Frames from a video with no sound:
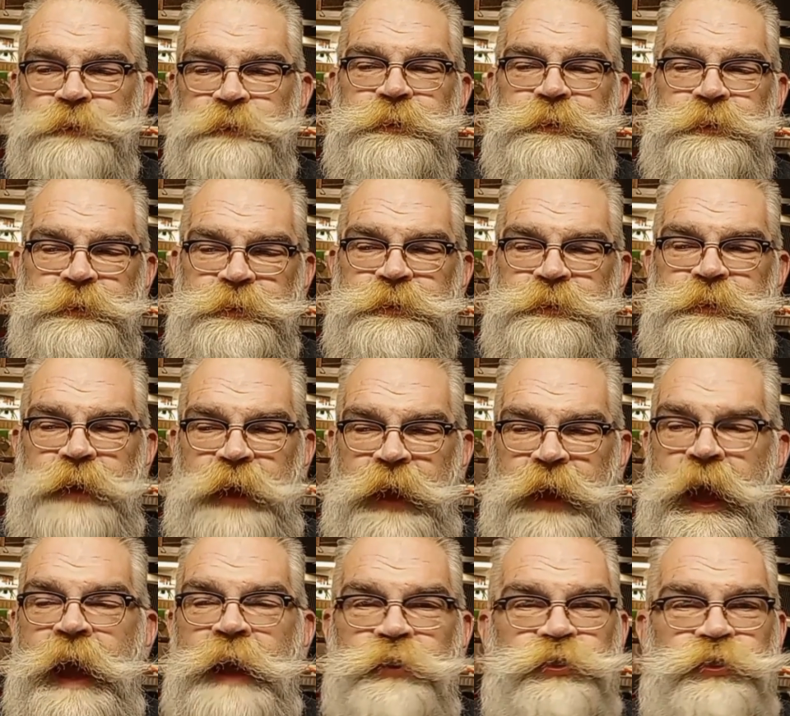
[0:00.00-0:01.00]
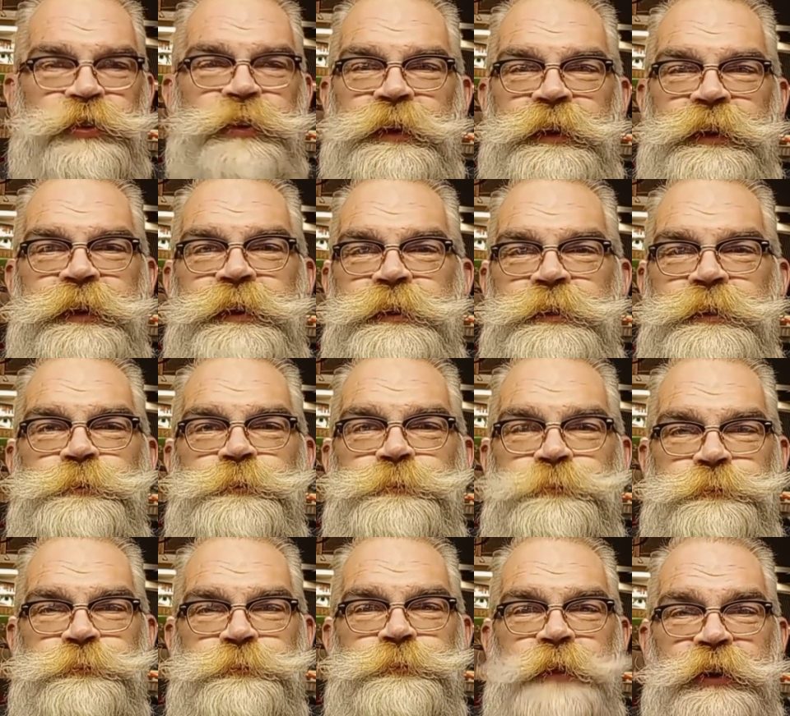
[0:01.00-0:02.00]
it actually
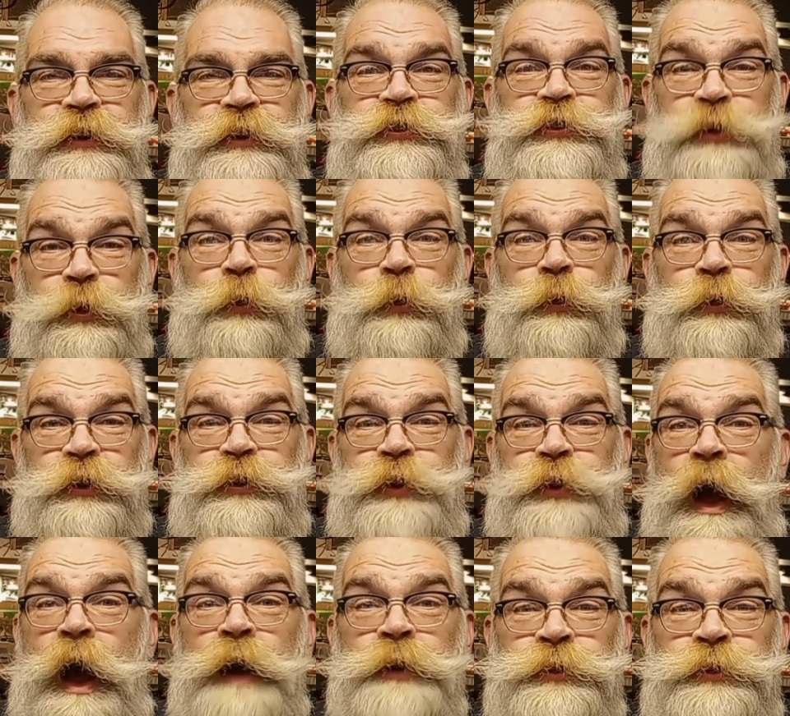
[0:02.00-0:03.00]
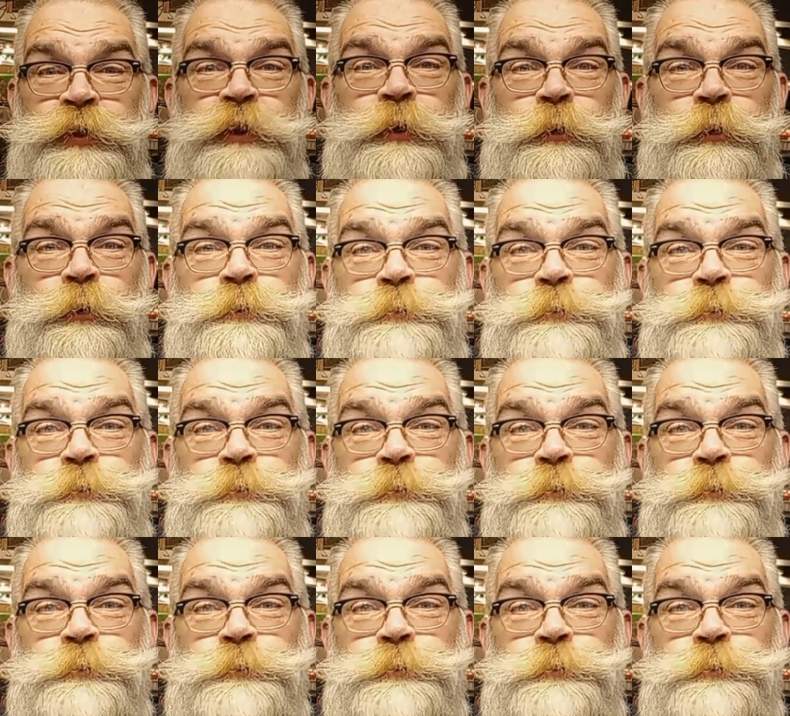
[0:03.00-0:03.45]
was cool to talk to.